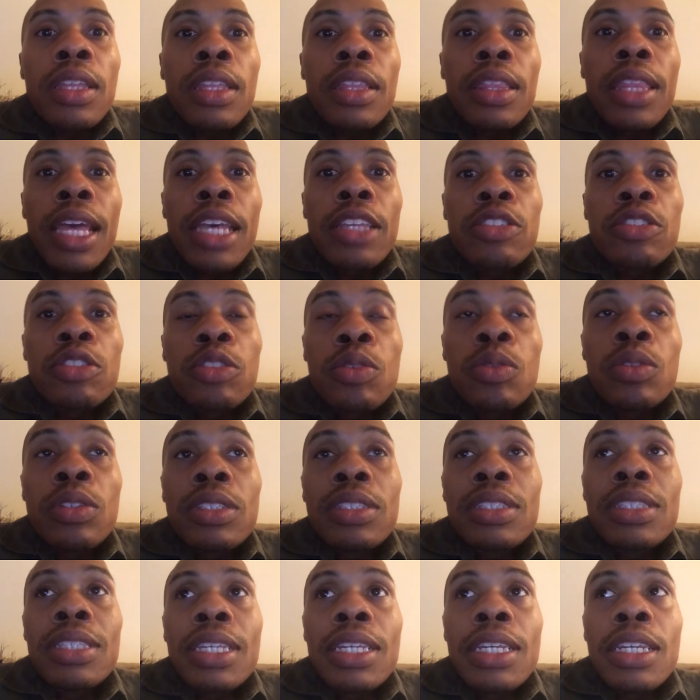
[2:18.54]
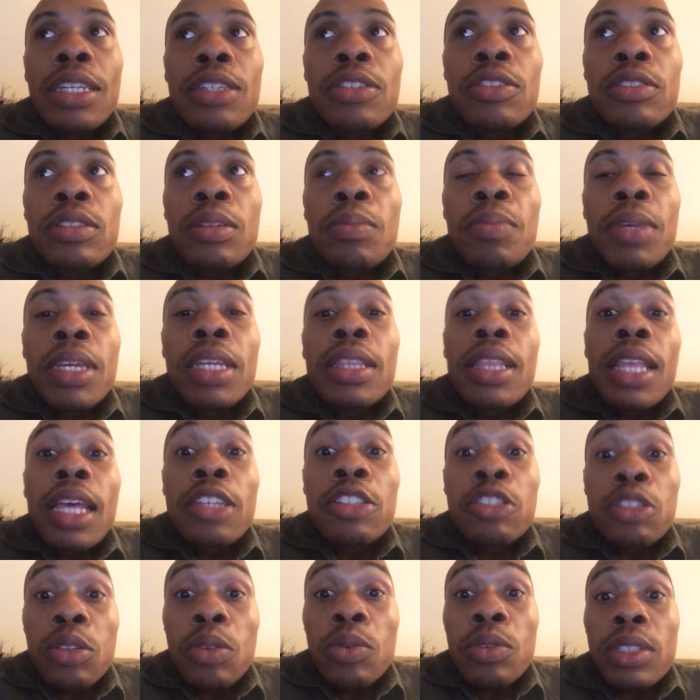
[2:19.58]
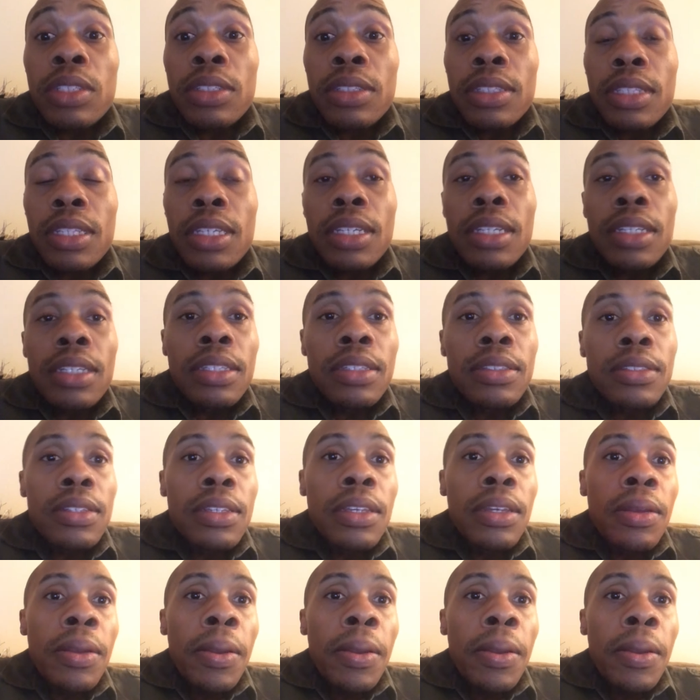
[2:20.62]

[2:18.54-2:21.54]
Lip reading: that student's needs and to meet that student's needs.